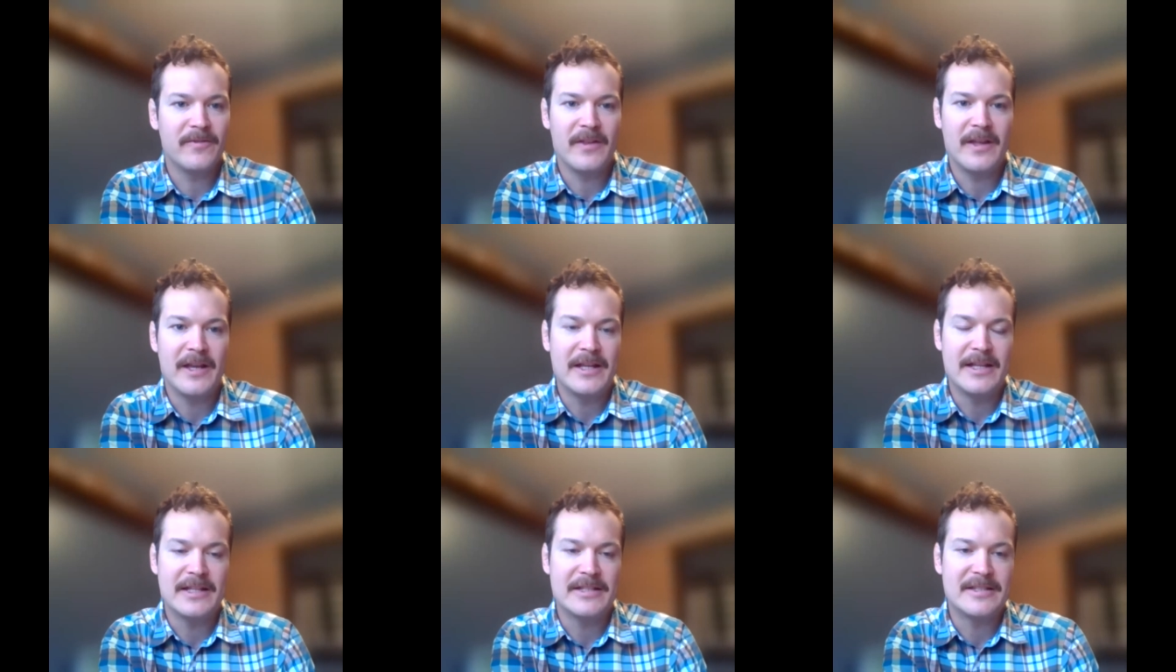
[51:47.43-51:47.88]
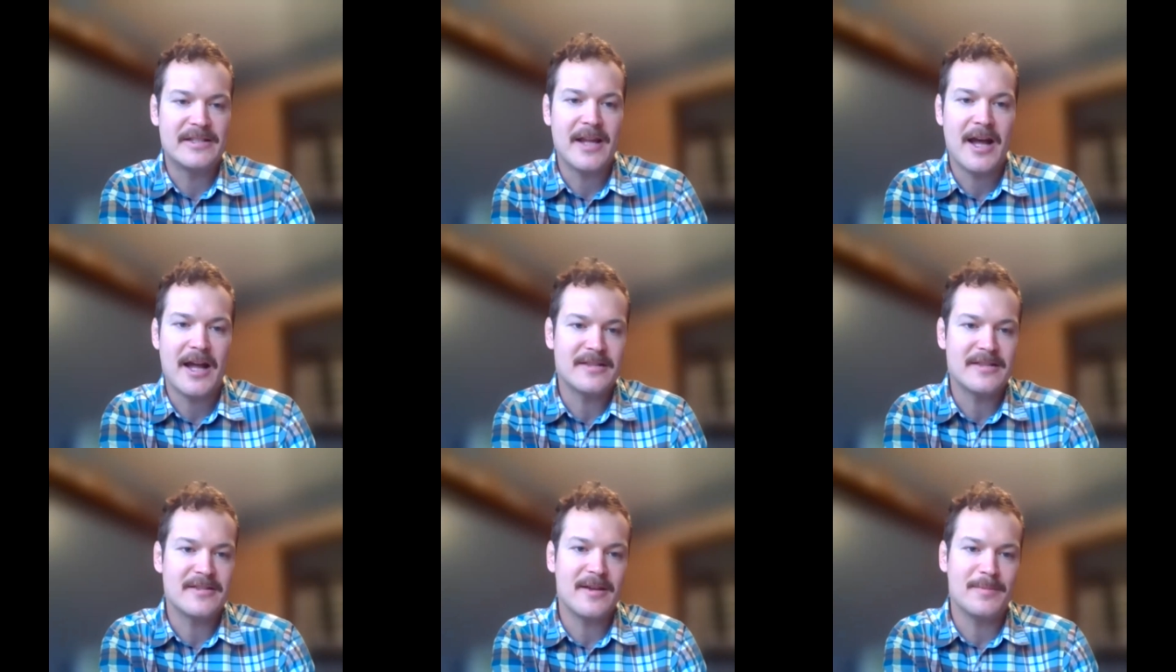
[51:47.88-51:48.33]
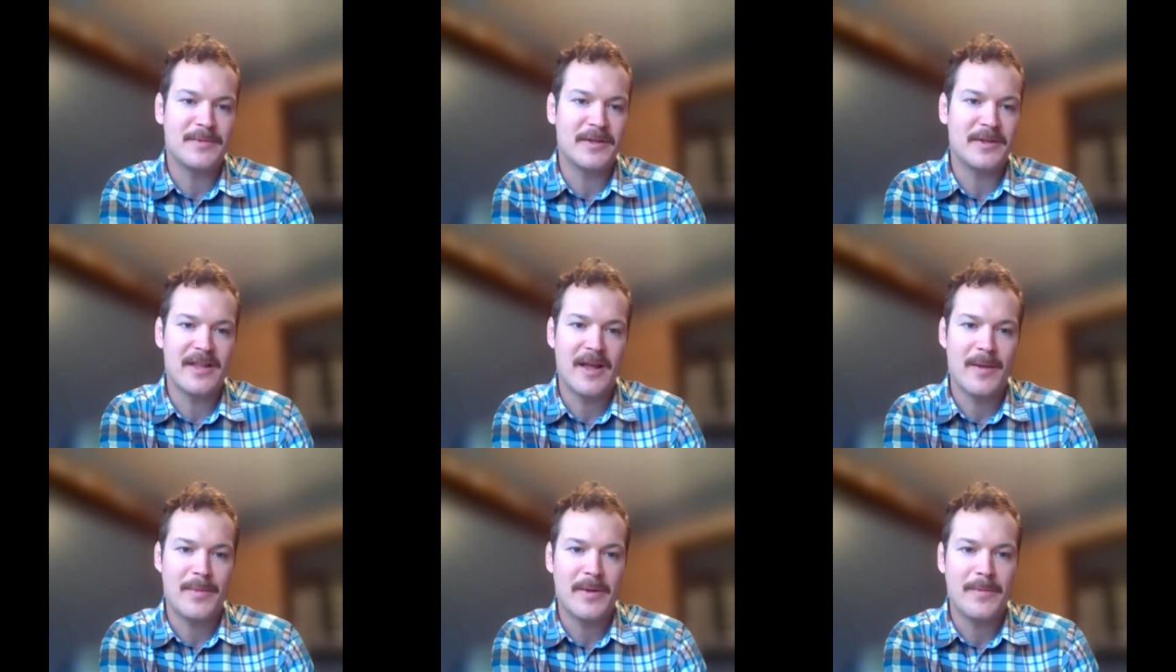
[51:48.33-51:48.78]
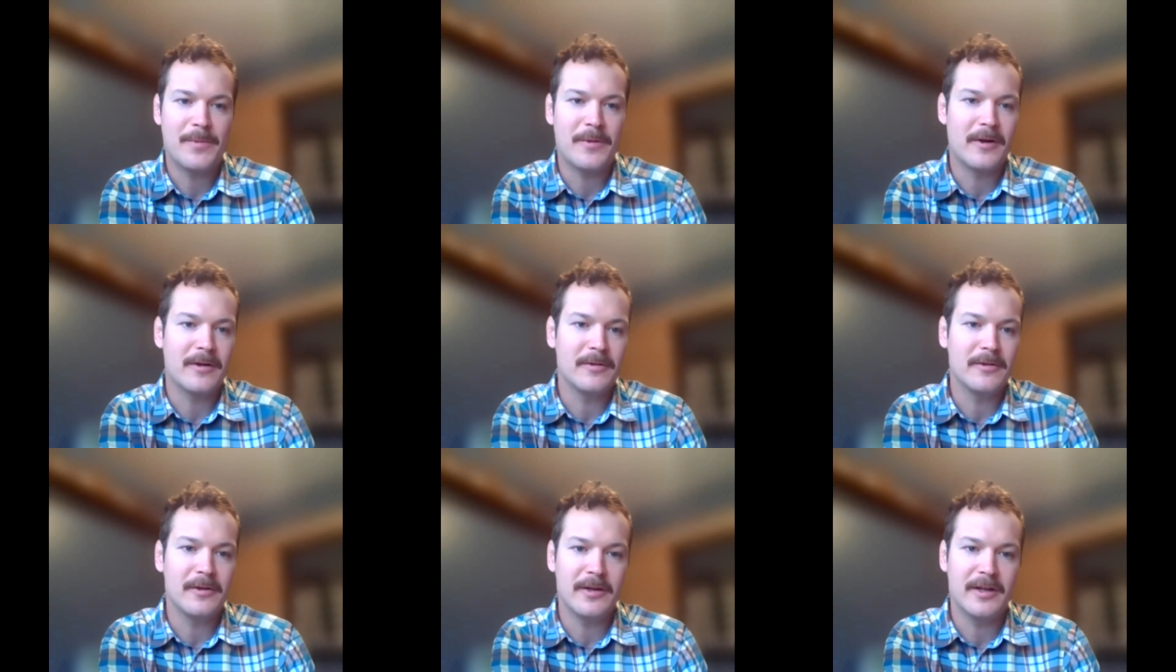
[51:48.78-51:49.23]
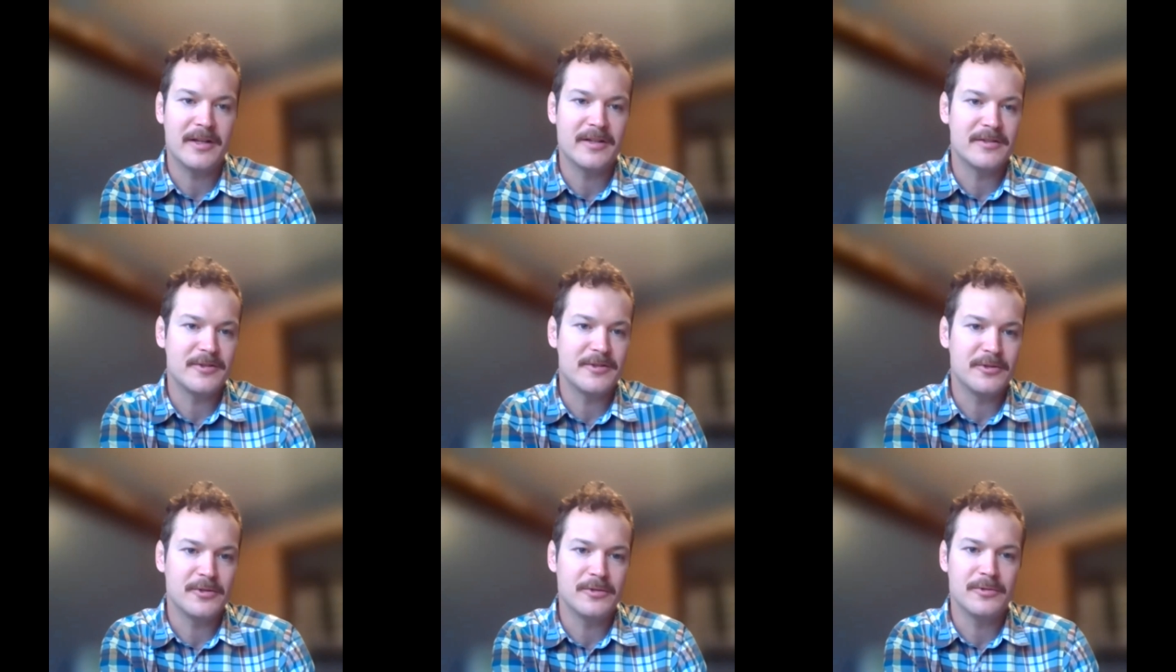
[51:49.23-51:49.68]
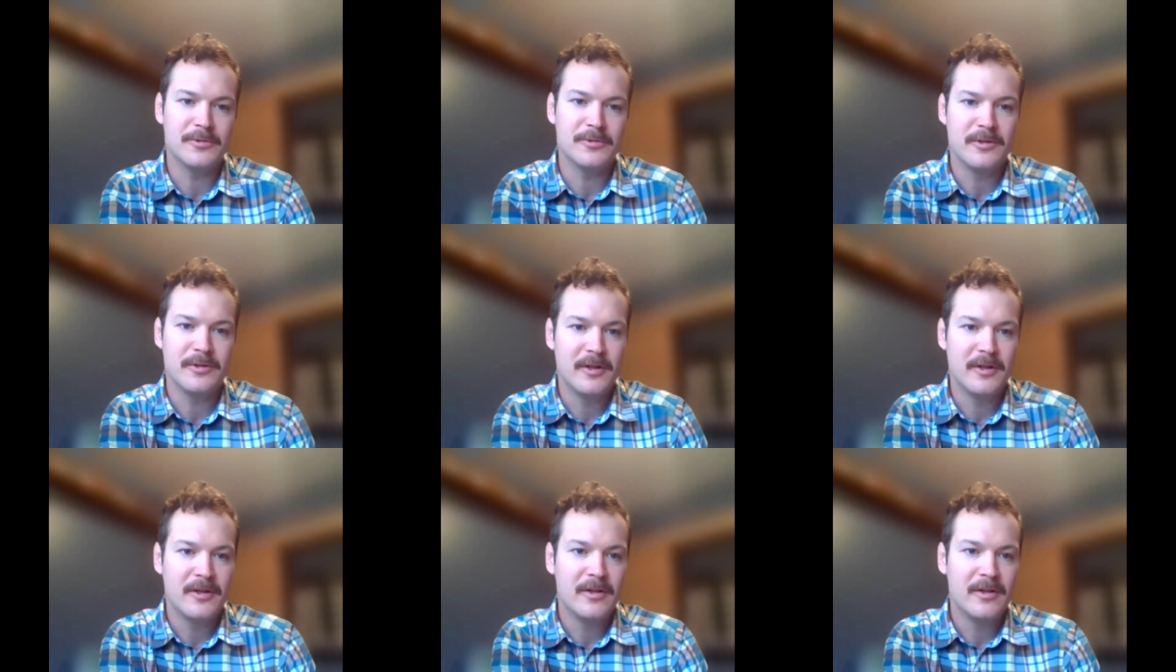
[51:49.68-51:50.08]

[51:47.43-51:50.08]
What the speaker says: it's not something that people are looking to